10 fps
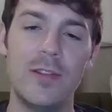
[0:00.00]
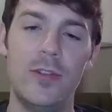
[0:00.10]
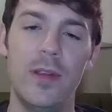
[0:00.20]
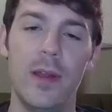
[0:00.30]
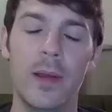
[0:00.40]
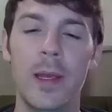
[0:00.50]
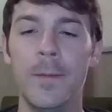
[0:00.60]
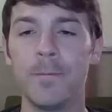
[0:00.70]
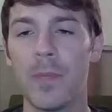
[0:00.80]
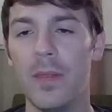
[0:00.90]
As you see there,
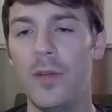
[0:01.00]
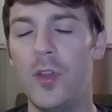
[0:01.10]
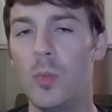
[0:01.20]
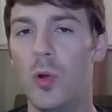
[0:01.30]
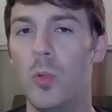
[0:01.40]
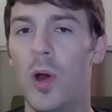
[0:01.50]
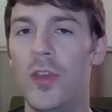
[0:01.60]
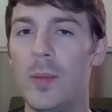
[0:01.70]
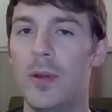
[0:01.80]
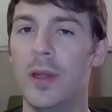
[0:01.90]
the double
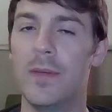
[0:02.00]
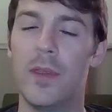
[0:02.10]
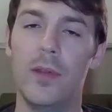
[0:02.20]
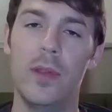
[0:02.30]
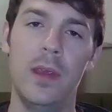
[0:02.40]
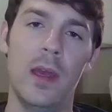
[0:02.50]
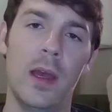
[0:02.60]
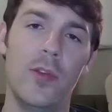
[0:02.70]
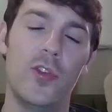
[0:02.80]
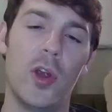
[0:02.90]
was able to get the
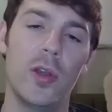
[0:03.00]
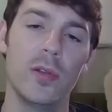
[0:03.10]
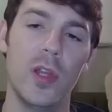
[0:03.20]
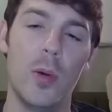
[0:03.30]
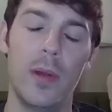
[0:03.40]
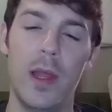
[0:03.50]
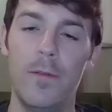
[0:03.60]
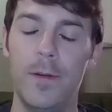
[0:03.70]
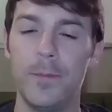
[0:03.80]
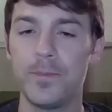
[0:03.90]
Zard low enough.